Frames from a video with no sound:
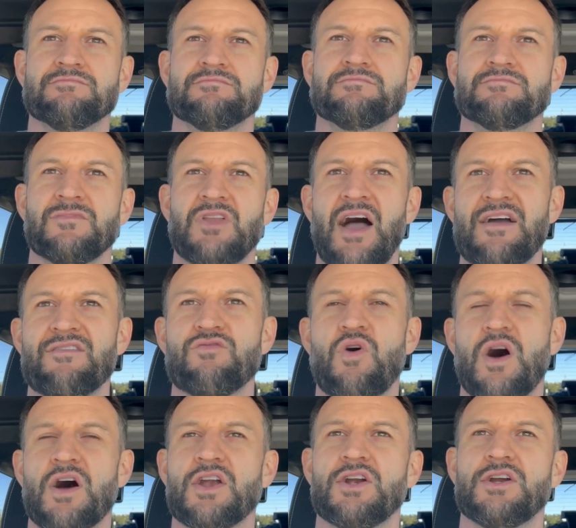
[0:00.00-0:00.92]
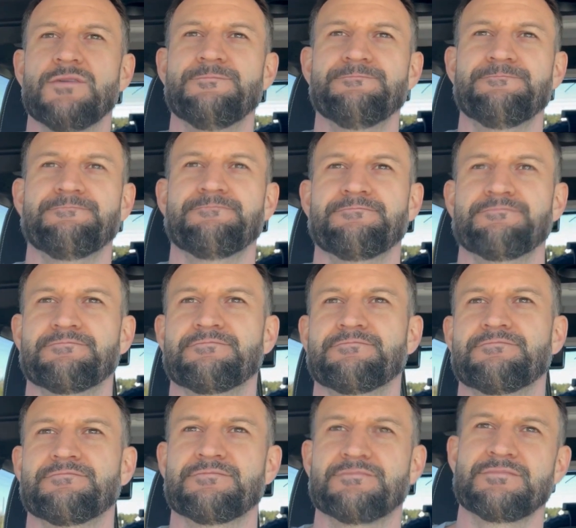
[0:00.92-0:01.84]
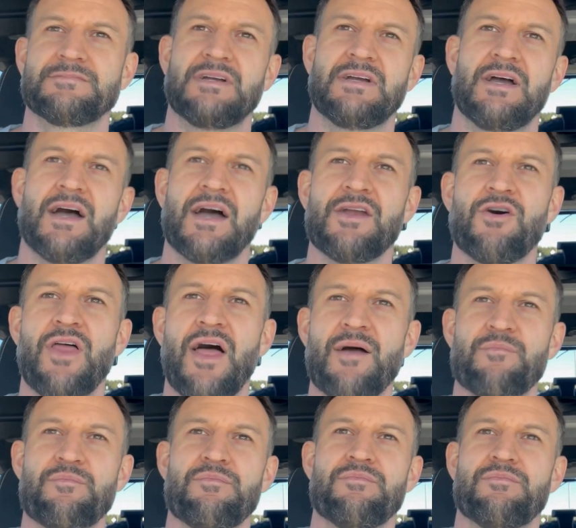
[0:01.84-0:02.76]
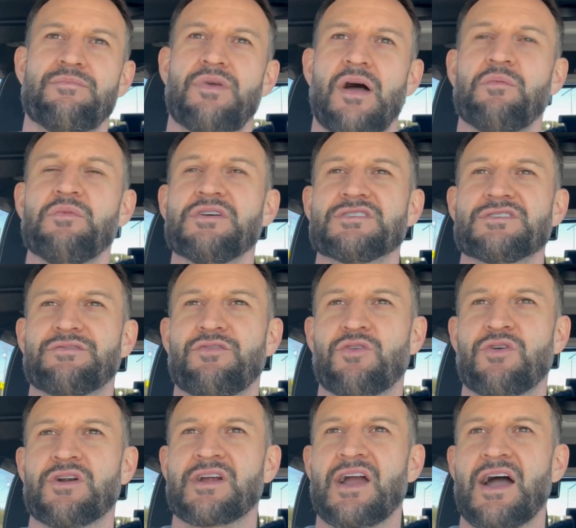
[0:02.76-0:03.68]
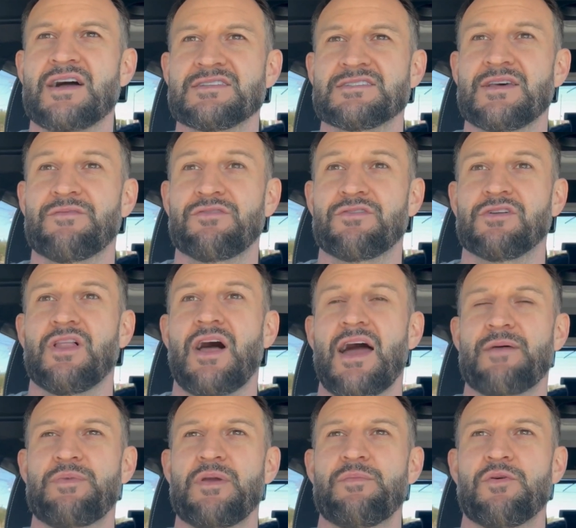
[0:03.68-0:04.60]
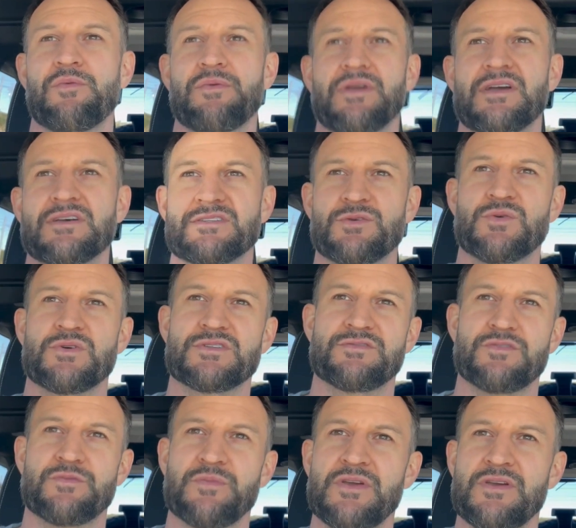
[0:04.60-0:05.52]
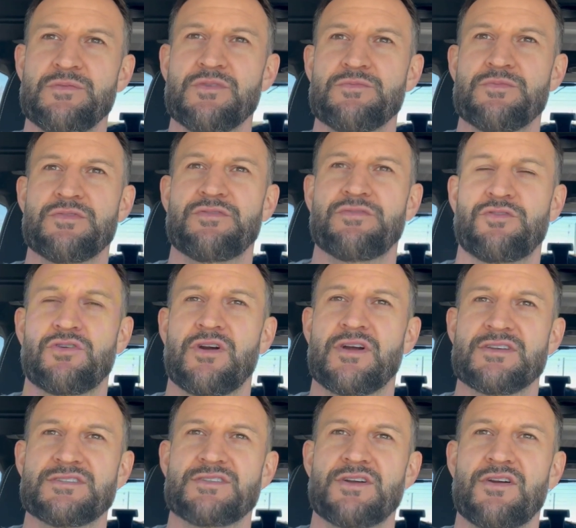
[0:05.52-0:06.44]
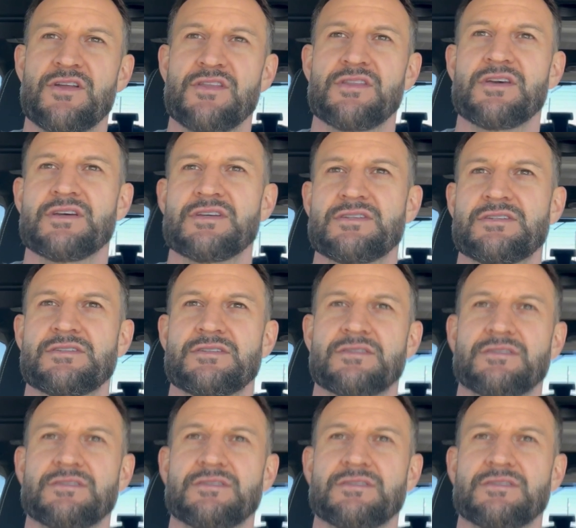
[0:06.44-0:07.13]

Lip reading: live water. I know that probably is a foreign concept for a lot of people because it was for me before I started this.